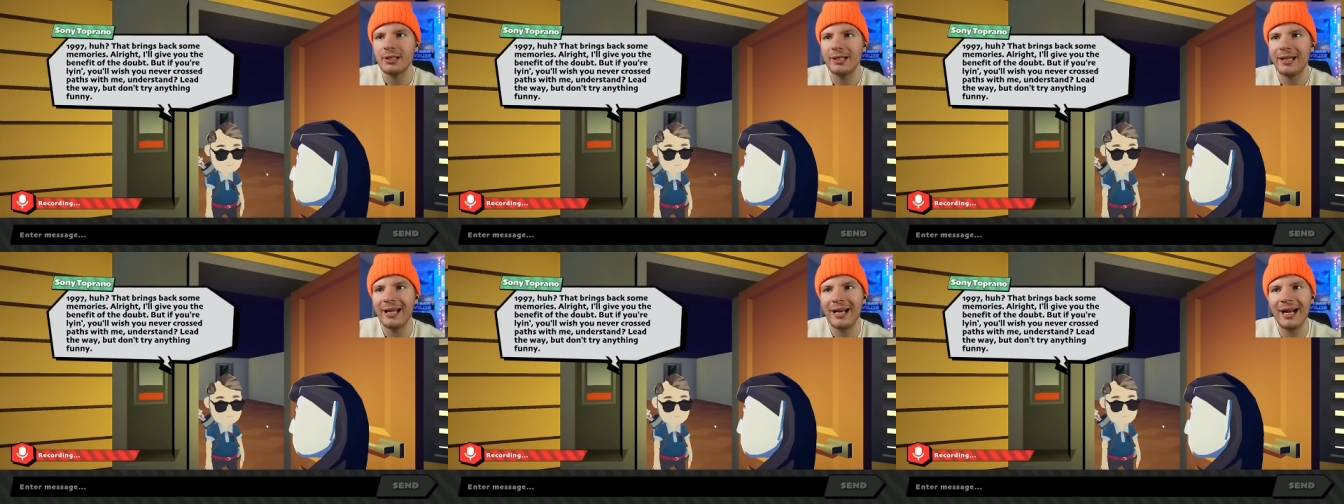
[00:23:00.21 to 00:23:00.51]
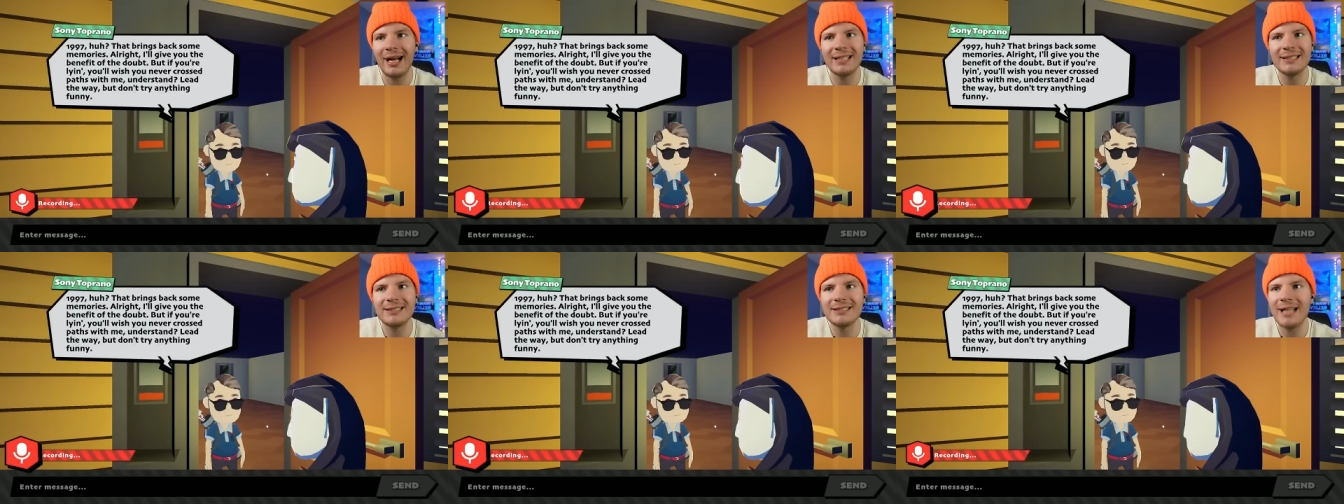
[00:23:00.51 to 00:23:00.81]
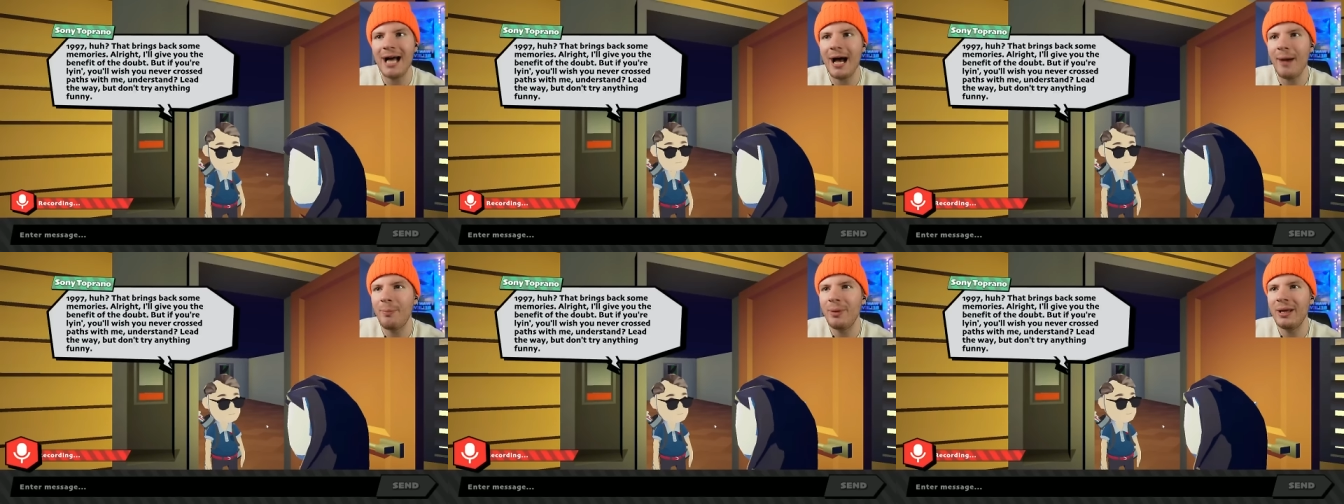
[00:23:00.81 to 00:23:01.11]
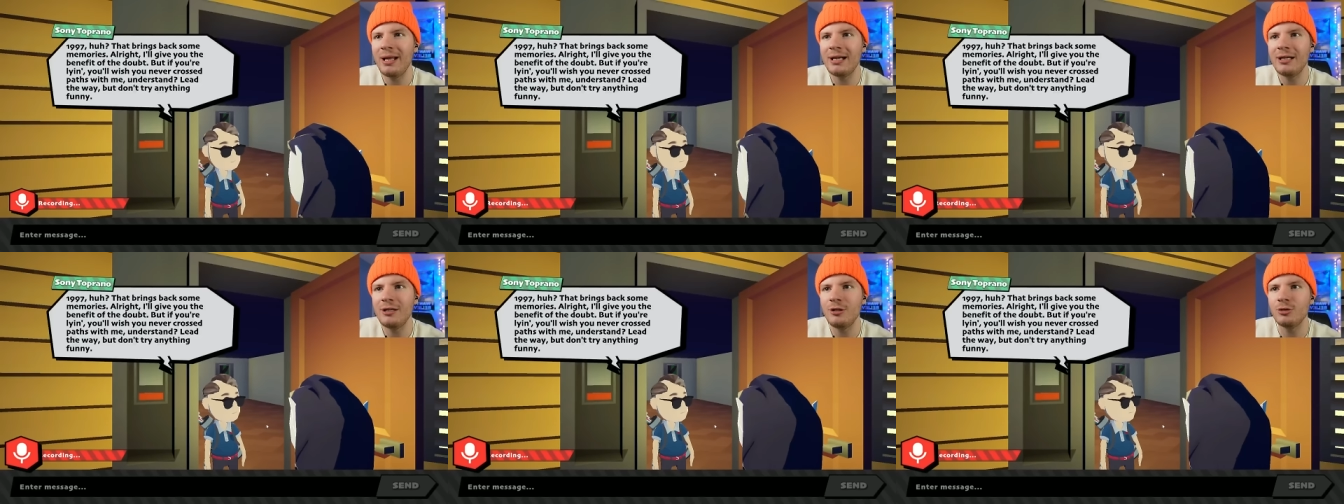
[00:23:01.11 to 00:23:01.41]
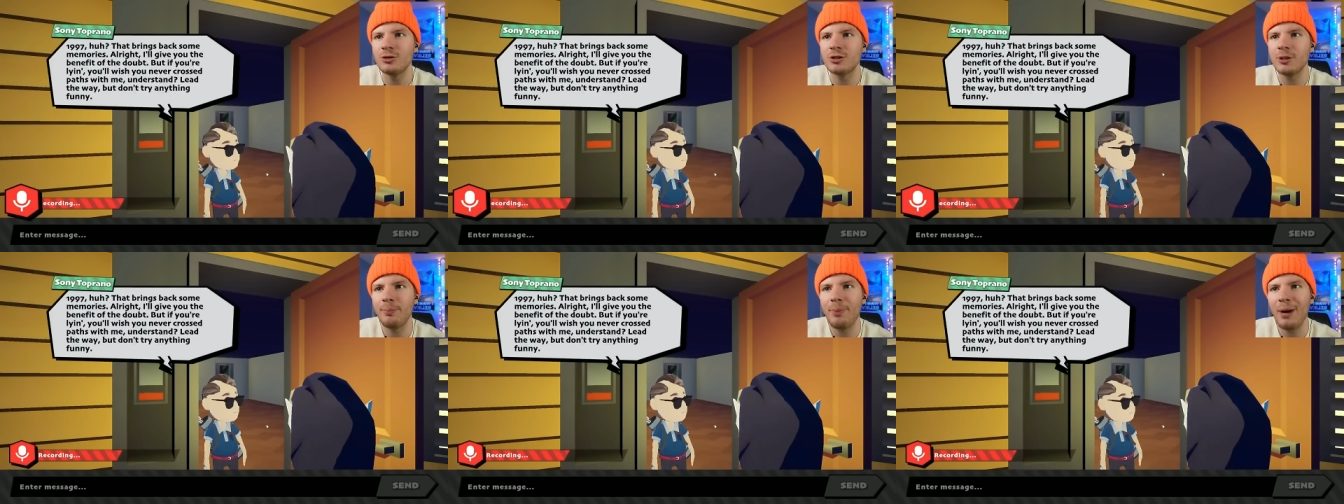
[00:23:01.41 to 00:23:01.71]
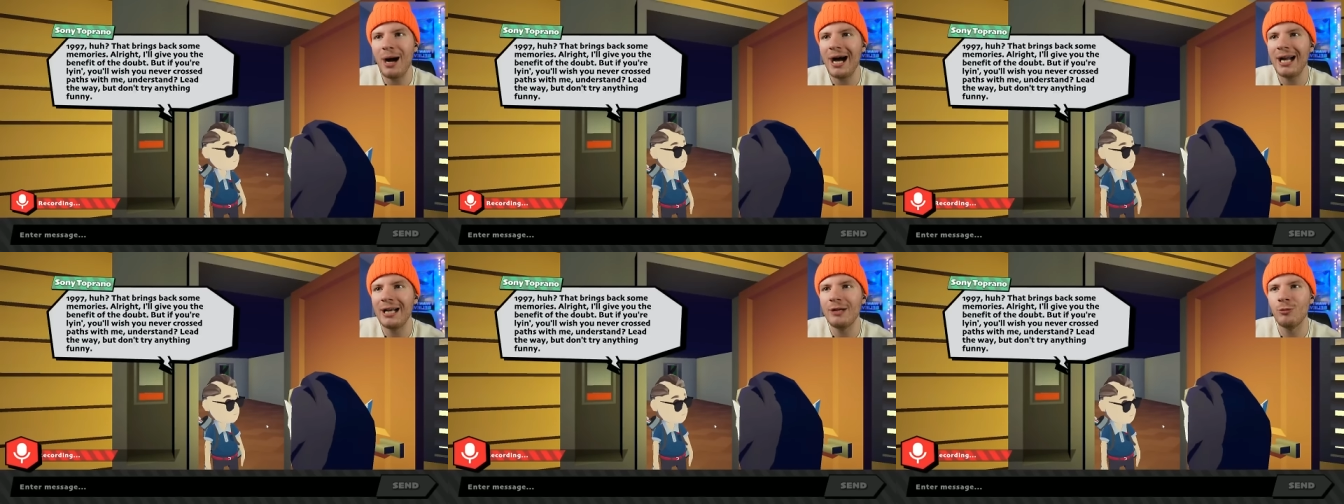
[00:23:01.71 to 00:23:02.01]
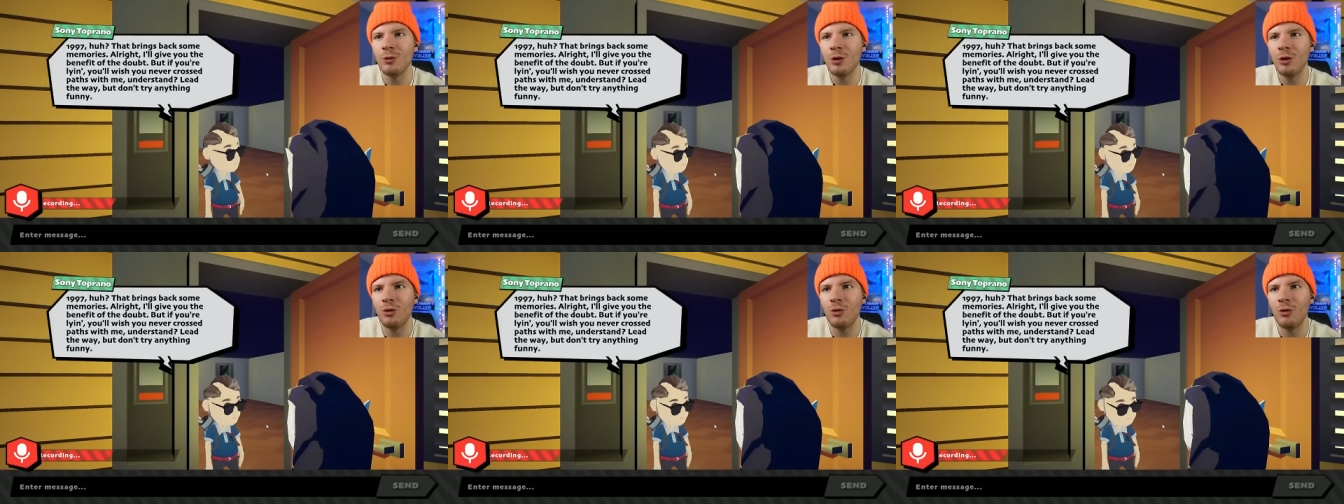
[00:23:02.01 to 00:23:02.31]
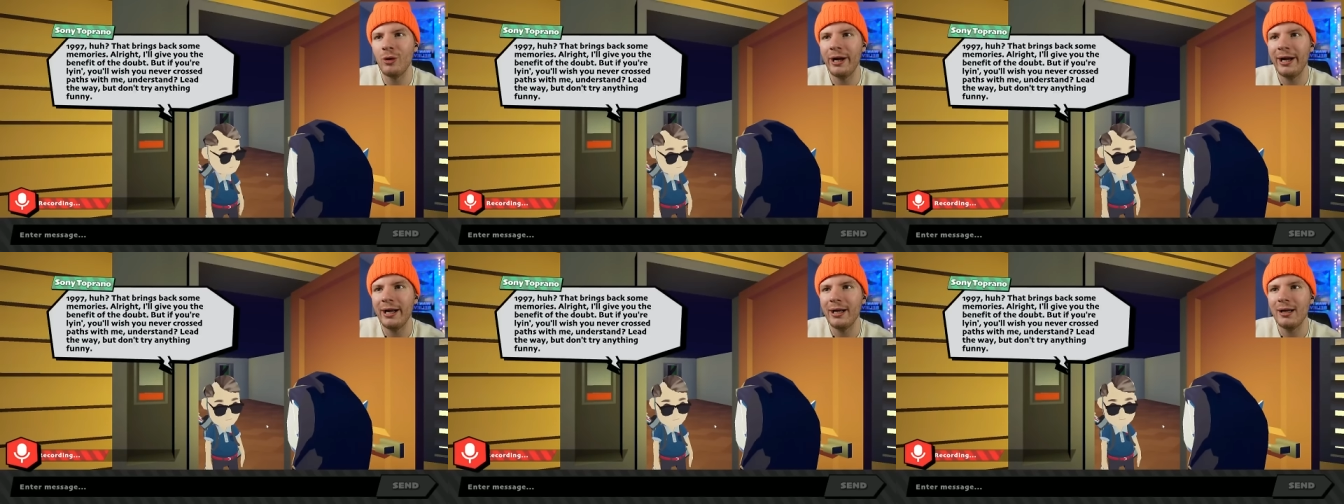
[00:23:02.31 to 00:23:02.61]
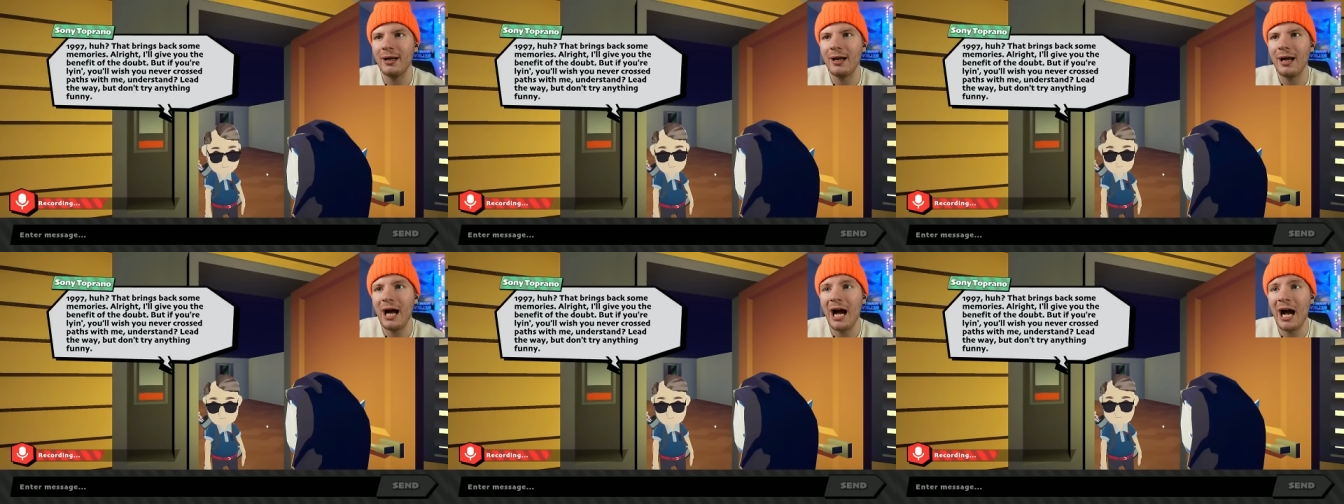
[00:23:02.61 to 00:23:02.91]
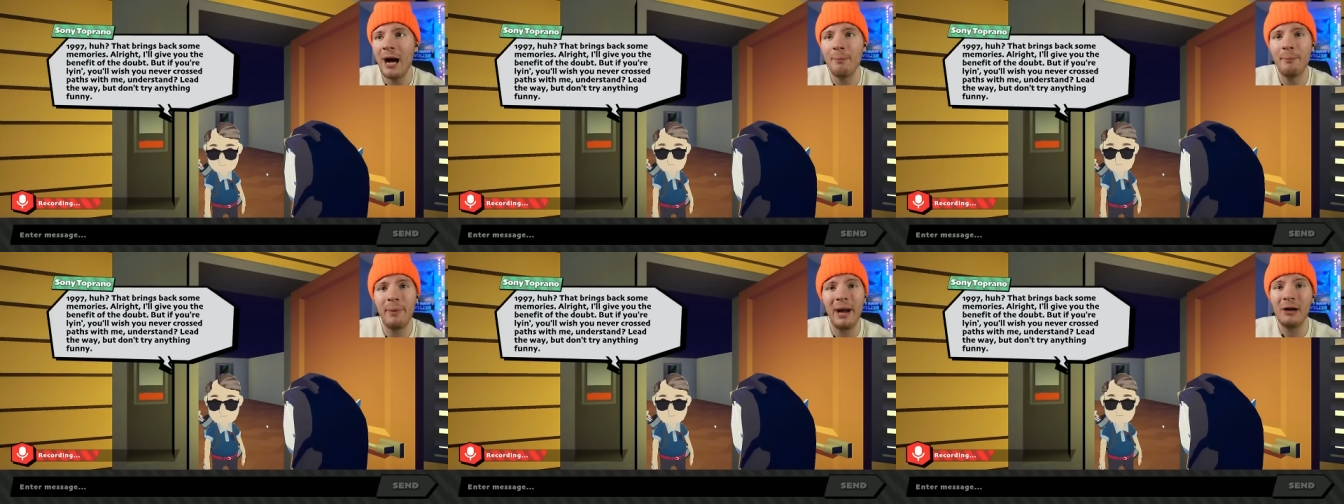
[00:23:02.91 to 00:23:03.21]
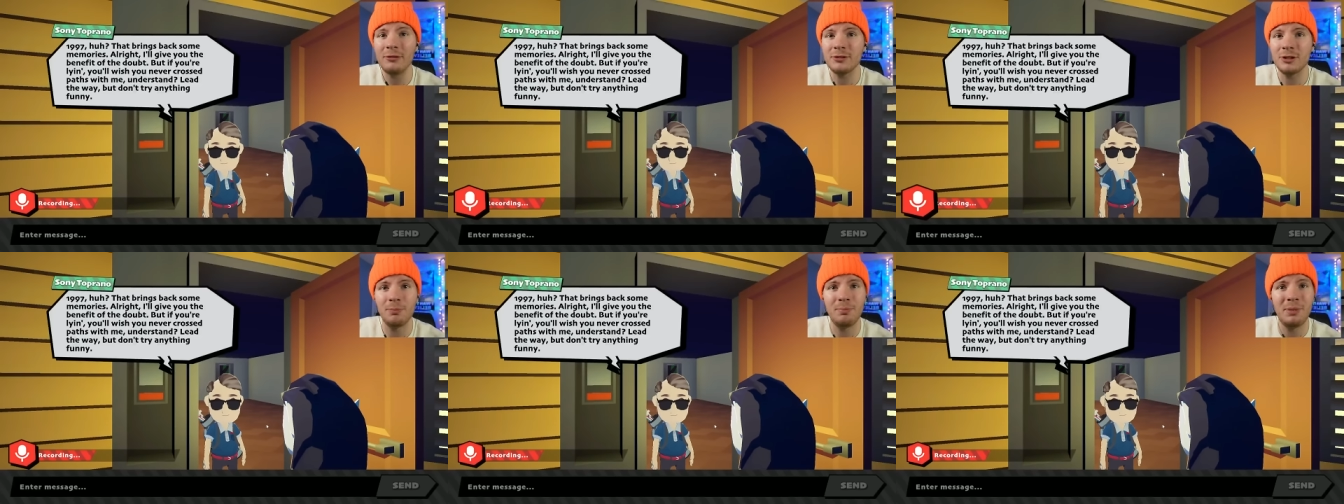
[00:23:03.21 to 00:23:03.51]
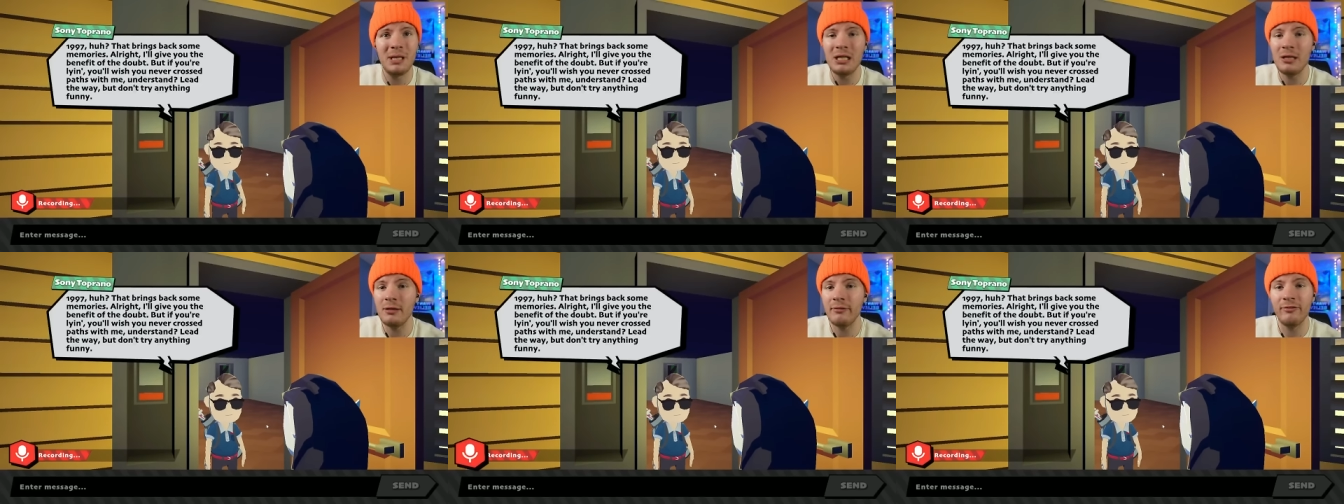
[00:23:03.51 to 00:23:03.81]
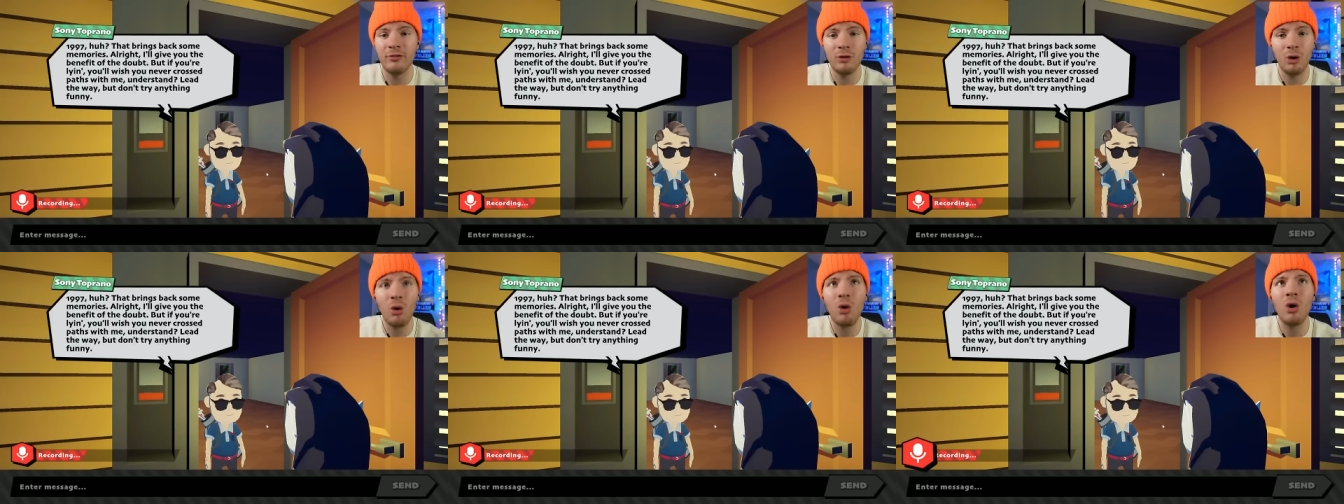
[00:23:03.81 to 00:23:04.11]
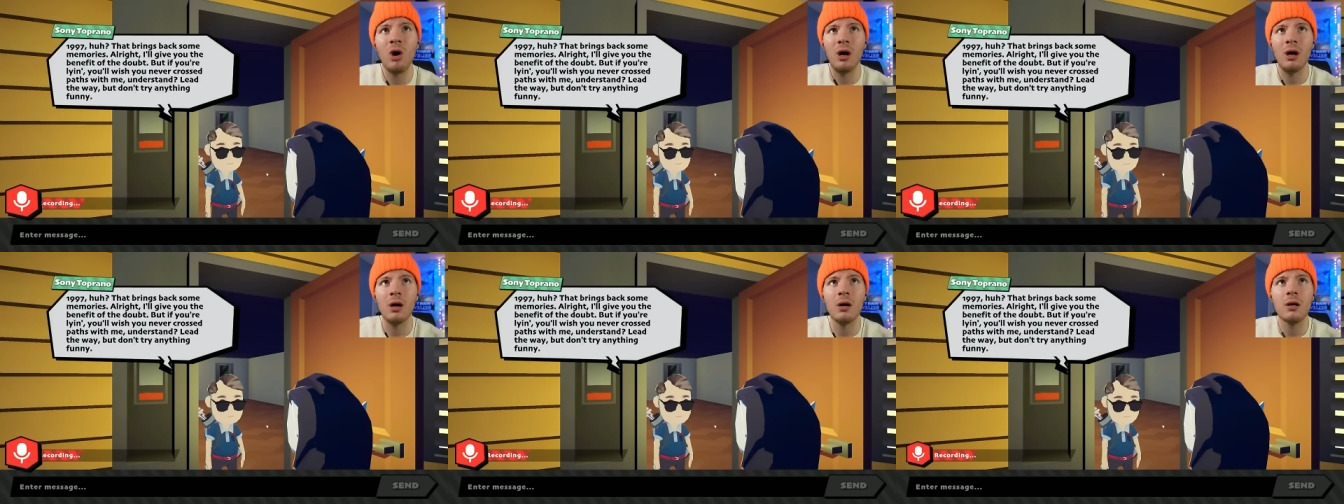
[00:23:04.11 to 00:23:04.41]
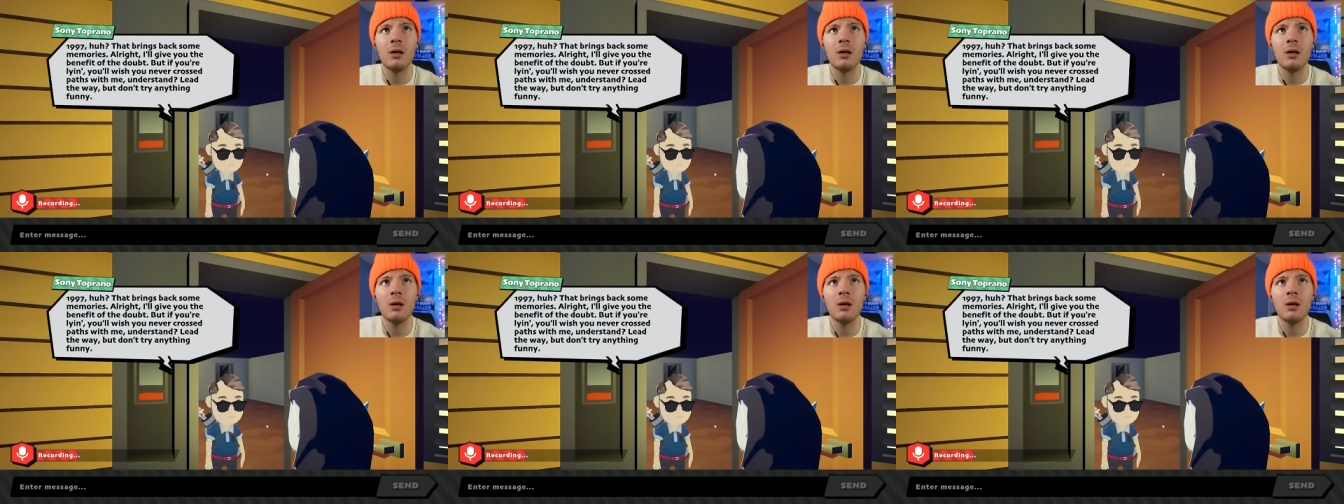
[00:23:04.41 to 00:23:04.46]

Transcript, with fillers: can I stop in and use the potty real quick? I'm about to pee the floor.